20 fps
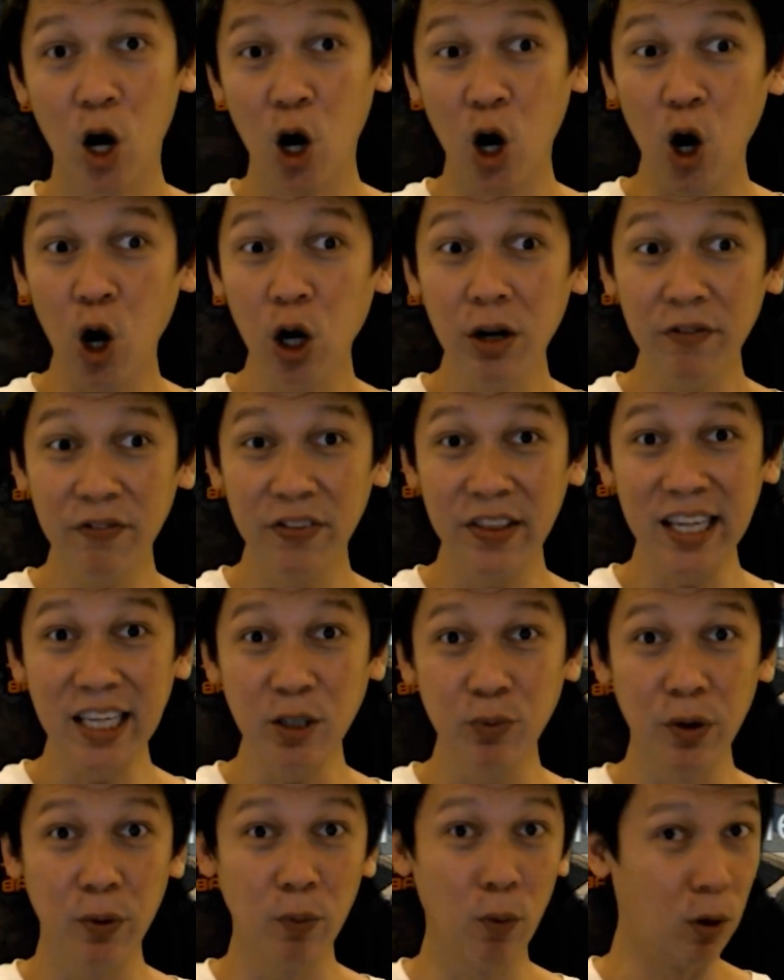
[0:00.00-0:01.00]
All of these
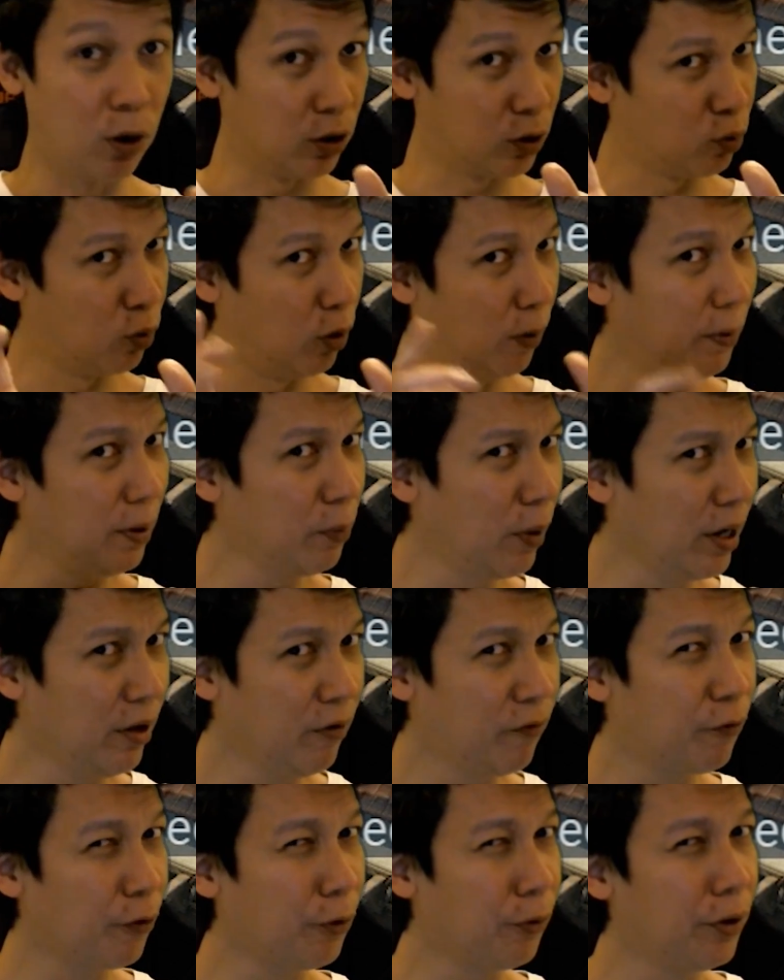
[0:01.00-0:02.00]
rewards will be waiting
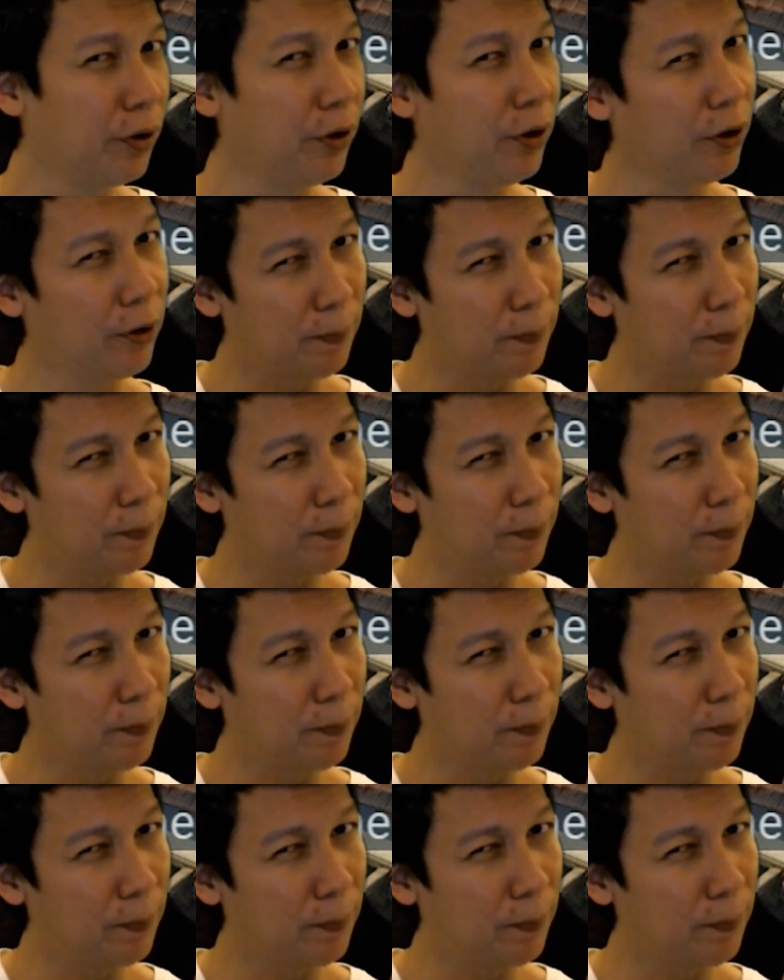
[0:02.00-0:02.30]
for you here,